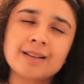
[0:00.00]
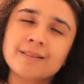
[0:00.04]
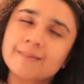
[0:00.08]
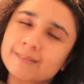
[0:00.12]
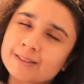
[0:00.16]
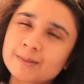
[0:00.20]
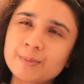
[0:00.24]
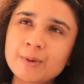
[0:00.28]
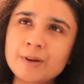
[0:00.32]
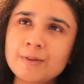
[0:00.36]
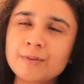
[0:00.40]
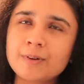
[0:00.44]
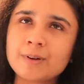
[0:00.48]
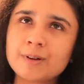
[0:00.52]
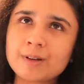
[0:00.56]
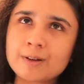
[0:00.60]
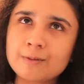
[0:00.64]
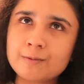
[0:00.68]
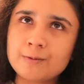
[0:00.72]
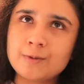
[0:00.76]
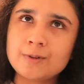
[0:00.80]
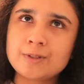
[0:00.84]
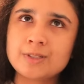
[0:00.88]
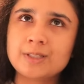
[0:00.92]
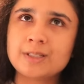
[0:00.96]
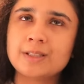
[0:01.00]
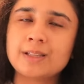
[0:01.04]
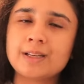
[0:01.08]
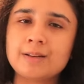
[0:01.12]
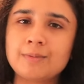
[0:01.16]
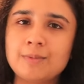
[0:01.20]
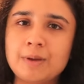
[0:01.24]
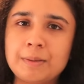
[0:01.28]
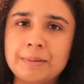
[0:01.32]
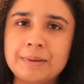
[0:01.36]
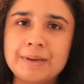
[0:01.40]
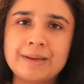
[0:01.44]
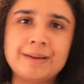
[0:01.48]
It's a bit of a confusing
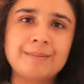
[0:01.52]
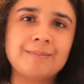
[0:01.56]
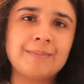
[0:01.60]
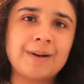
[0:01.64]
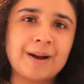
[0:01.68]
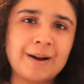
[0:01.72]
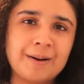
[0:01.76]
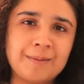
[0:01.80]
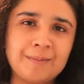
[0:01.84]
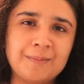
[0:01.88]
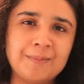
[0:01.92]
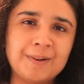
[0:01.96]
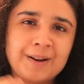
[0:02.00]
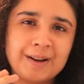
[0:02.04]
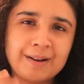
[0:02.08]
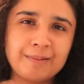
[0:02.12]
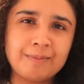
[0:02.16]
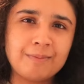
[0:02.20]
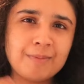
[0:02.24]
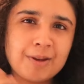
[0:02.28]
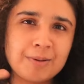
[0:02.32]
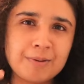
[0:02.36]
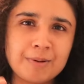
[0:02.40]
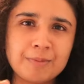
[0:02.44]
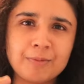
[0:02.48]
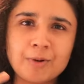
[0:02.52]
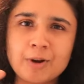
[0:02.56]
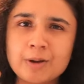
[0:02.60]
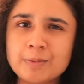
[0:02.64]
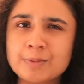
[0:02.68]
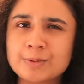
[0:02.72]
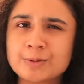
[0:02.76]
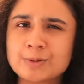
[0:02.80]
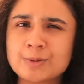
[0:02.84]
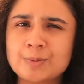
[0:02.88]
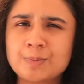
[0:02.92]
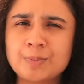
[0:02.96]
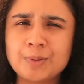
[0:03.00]
thing, maybe um, maybe I'm not
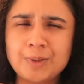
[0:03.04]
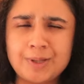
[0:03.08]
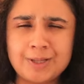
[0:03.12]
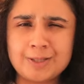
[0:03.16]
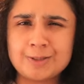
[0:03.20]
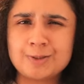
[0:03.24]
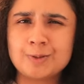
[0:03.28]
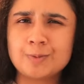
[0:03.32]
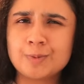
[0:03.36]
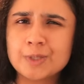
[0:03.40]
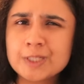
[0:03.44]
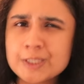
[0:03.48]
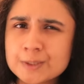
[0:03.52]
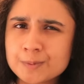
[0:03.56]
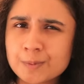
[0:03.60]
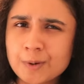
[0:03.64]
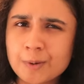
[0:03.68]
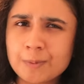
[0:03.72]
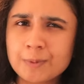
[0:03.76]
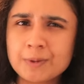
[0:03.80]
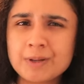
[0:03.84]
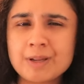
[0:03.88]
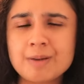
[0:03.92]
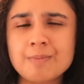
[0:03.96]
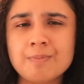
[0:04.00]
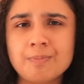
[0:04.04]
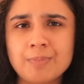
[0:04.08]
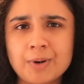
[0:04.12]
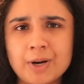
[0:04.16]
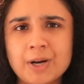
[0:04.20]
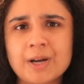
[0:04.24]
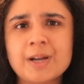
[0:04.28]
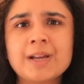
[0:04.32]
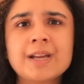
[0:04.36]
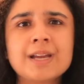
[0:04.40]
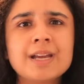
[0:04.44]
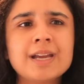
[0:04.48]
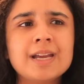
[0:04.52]
able to put it into words properly,
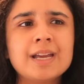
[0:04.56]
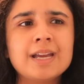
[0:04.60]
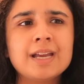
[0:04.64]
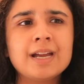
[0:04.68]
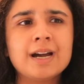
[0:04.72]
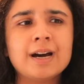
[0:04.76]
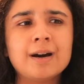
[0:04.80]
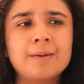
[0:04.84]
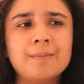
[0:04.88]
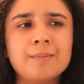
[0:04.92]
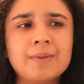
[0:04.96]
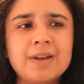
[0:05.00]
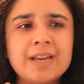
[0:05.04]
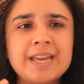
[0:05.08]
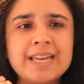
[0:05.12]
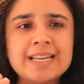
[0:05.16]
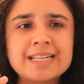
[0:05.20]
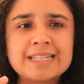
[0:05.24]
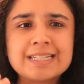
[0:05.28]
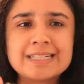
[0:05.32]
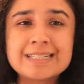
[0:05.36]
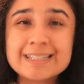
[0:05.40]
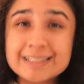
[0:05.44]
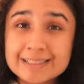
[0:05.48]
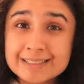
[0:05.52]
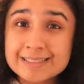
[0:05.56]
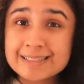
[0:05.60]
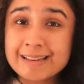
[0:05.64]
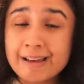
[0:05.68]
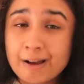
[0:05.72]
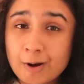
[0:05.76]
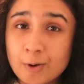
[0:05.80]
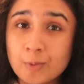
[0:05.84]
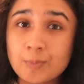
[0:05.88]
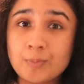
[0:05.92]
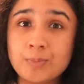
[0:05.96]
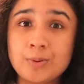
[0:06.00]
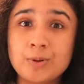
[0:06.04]
but um, it does
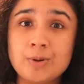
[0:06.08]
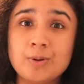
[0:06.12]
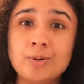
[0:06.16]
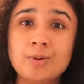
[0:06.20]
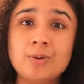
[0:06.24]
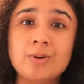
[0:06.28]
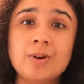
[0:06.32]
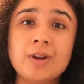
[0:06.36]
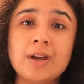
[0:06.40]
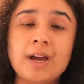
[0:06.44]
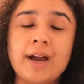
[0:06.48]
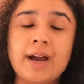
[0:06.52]
help you